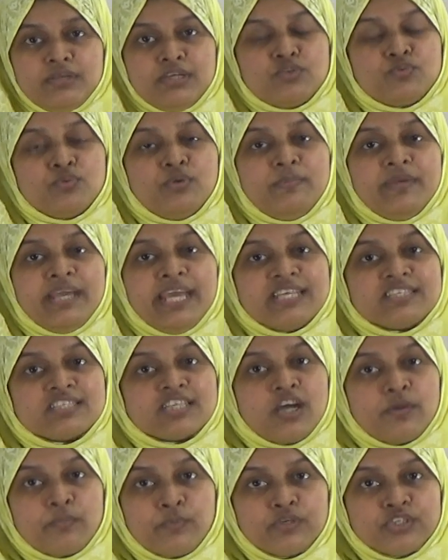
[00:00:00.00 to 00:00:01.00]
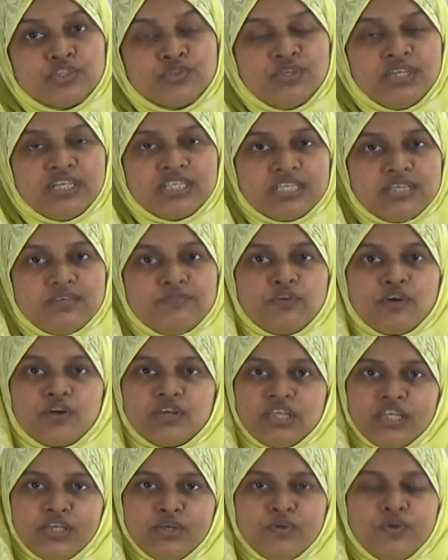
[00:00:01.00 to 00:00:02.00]
it will be extra opportunity for
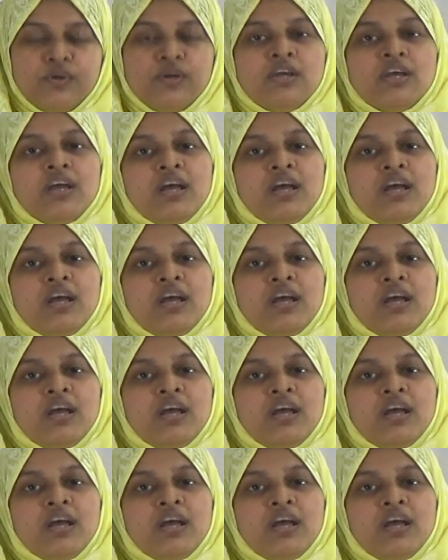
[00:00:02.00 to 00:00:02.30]
you.